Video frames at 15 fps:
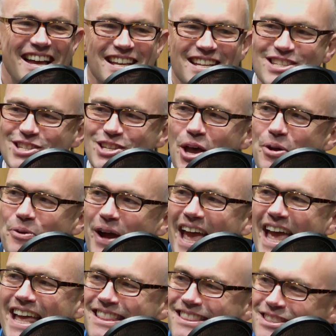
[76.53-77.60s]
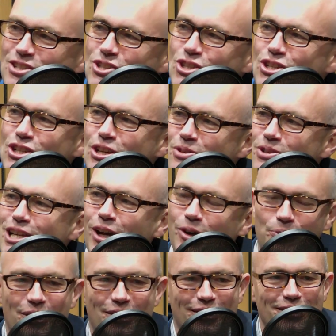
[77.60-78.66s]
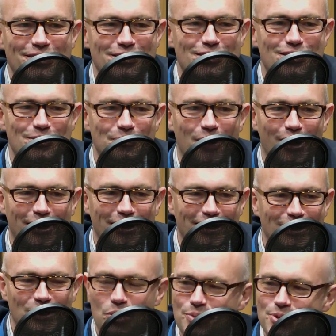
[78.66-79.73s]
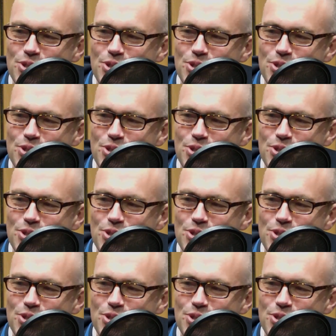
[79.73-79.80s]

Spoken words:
So in the studio with us, to my enormous